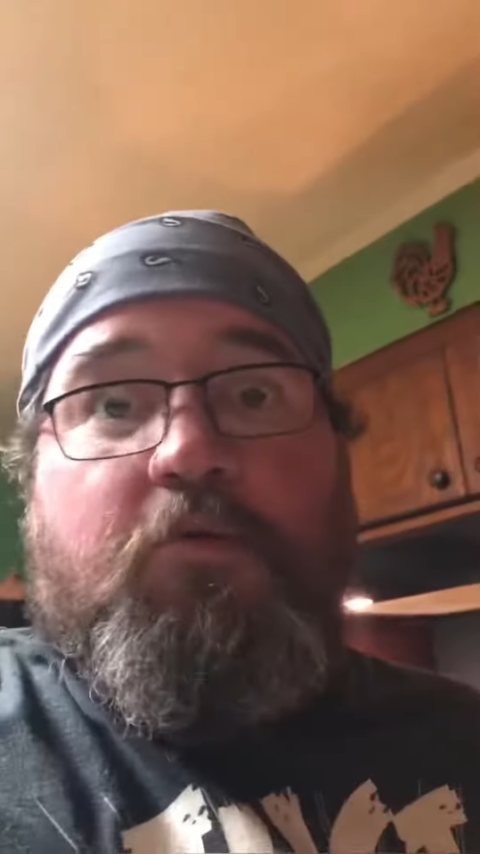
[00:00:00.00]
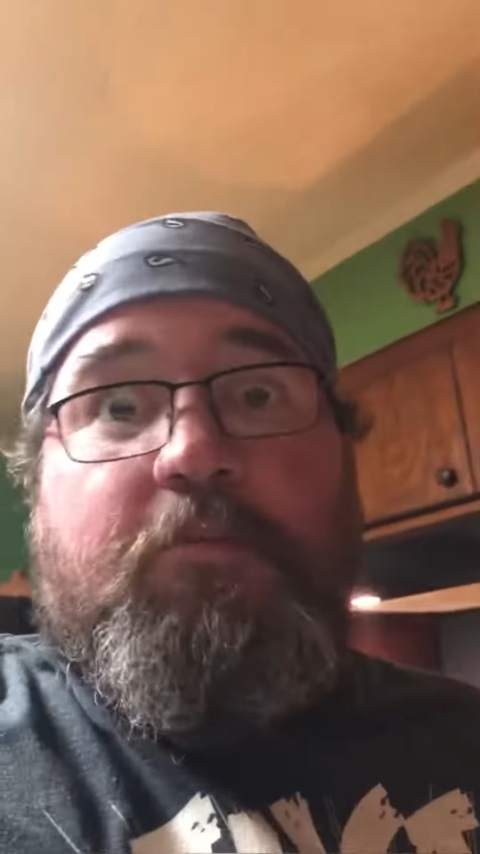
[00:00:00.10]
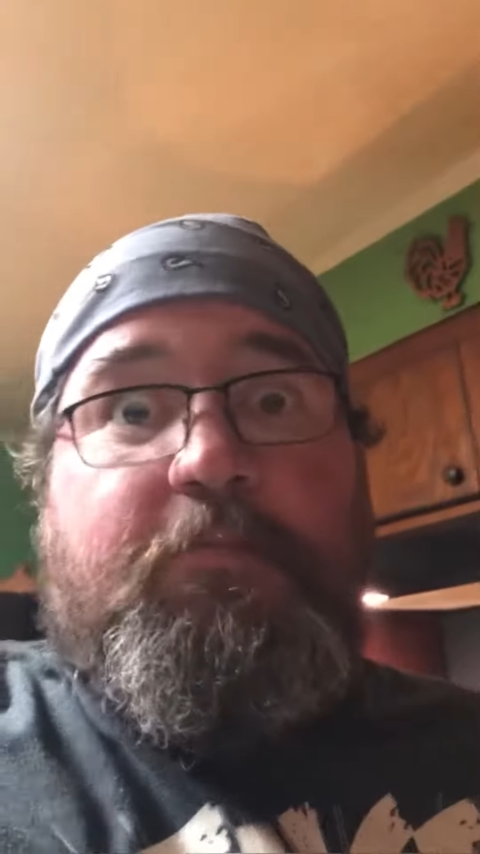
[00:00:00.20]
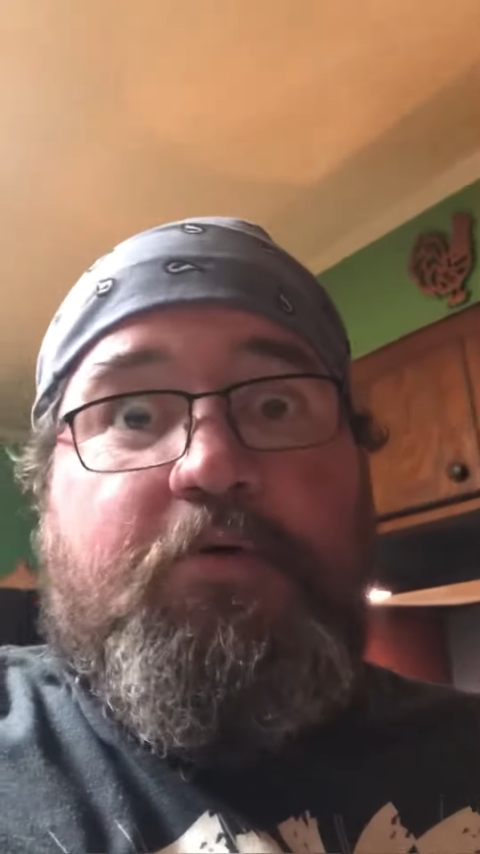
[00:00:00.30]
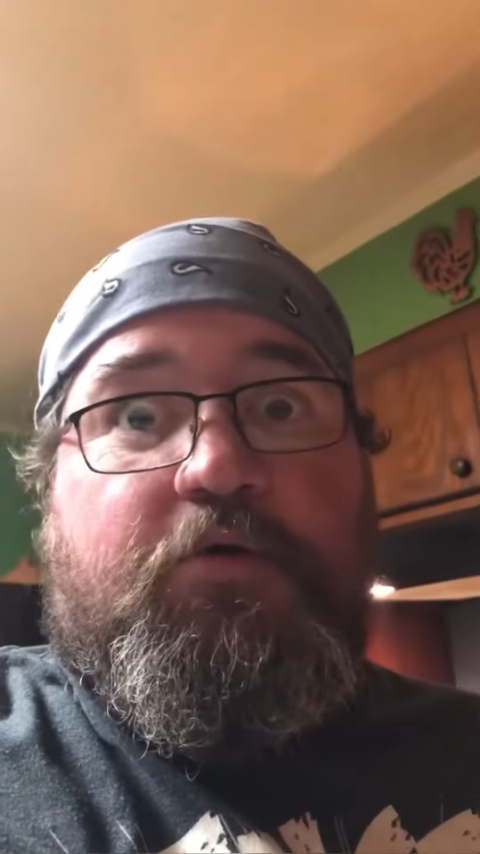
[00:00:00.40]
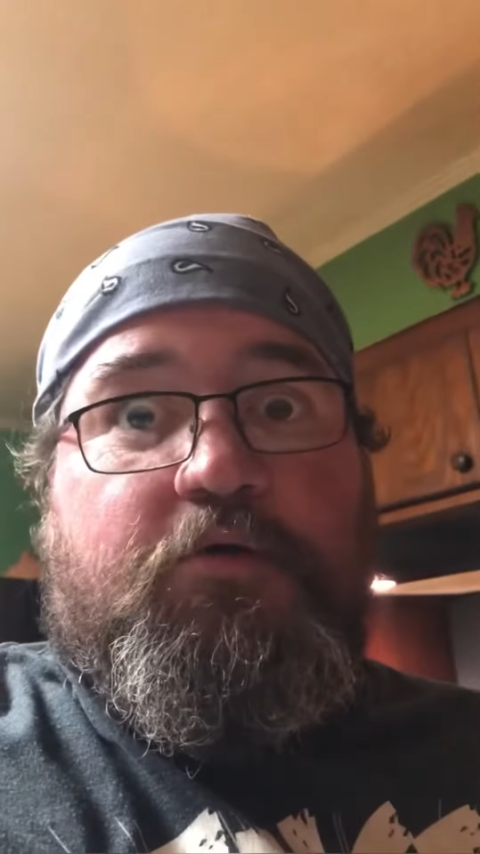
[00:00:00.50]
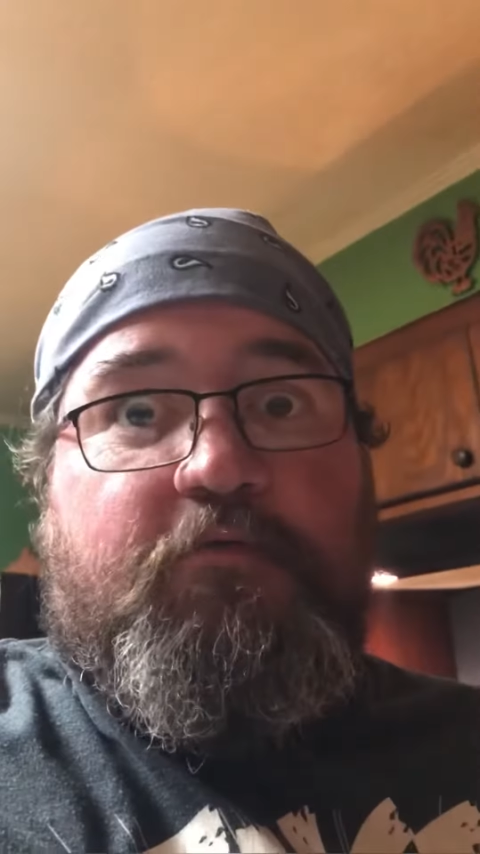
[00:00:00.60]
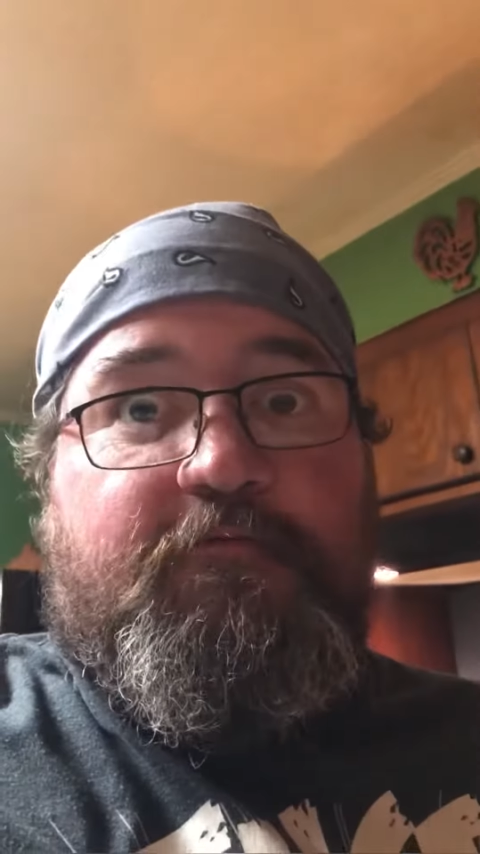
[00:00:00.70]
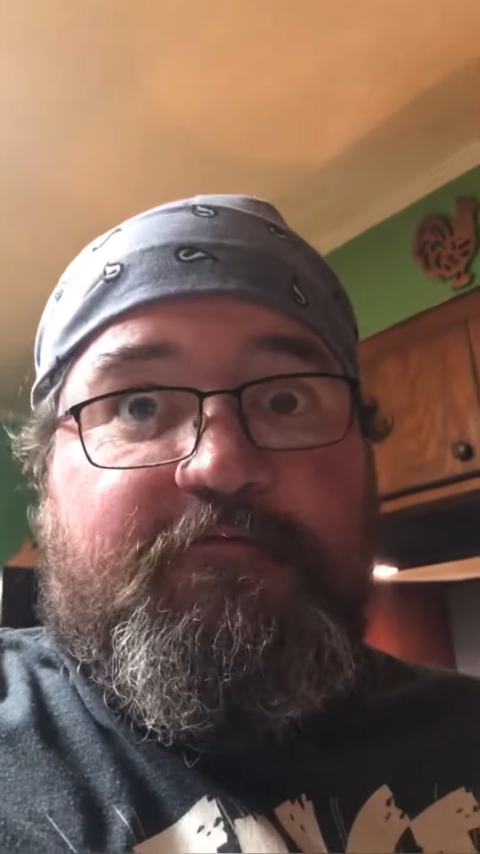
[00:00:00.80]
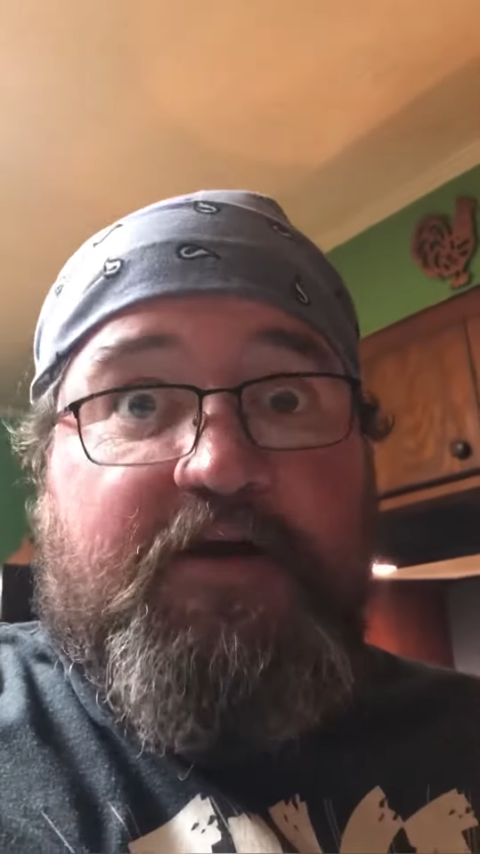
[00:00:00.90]
to be putting
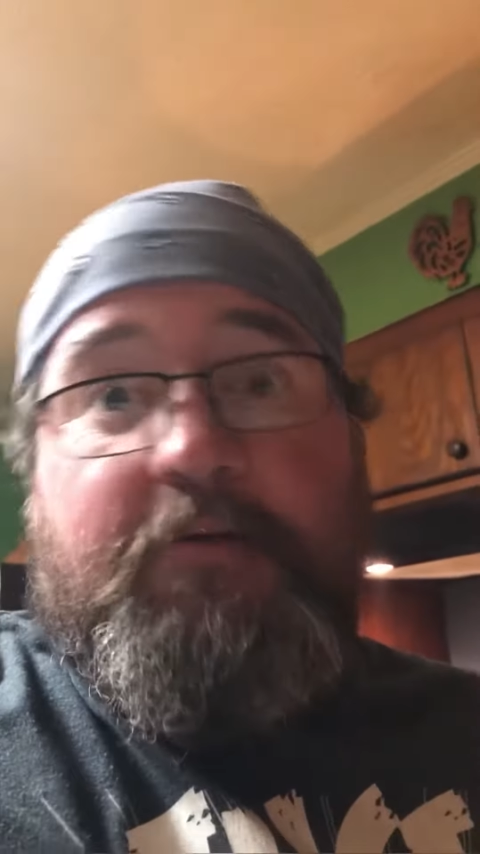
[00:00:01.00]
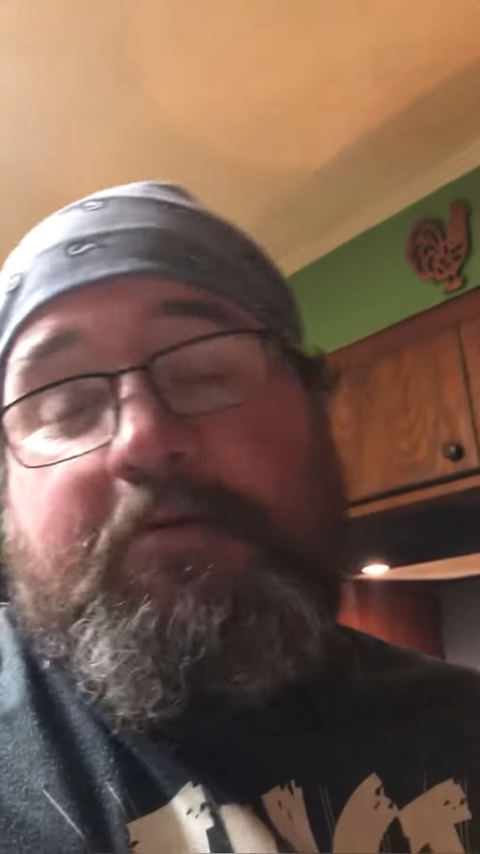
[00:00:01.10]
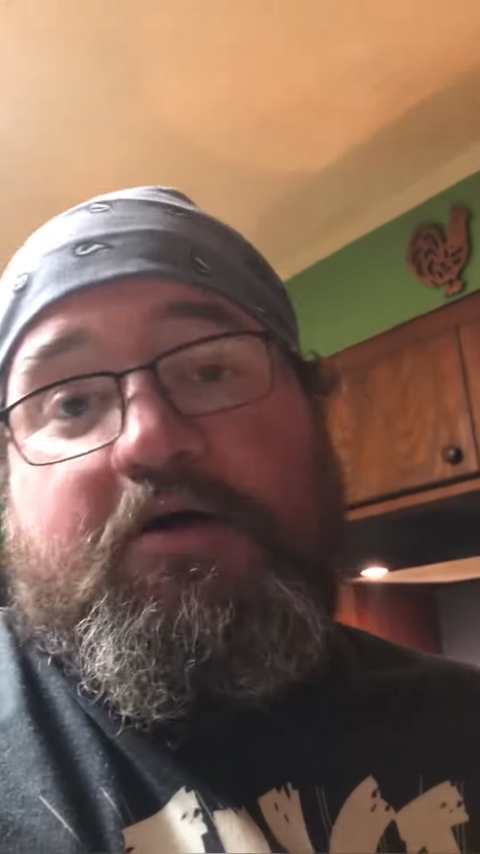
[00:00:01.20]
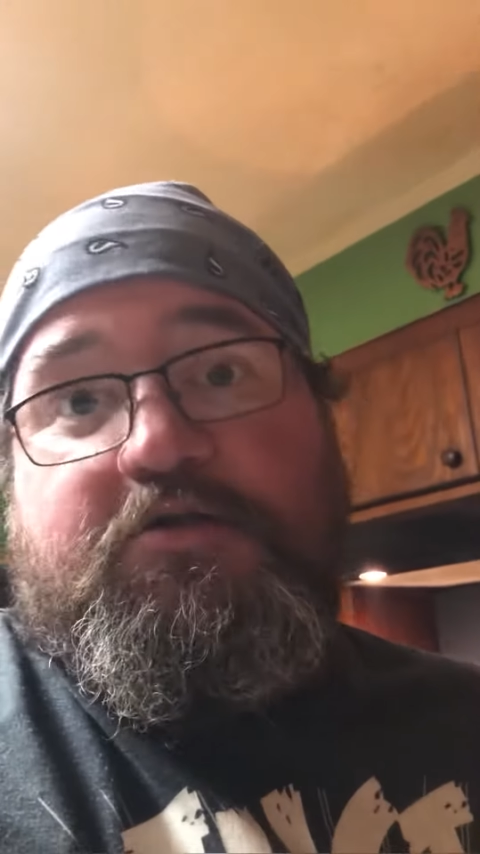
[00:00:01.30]
vampire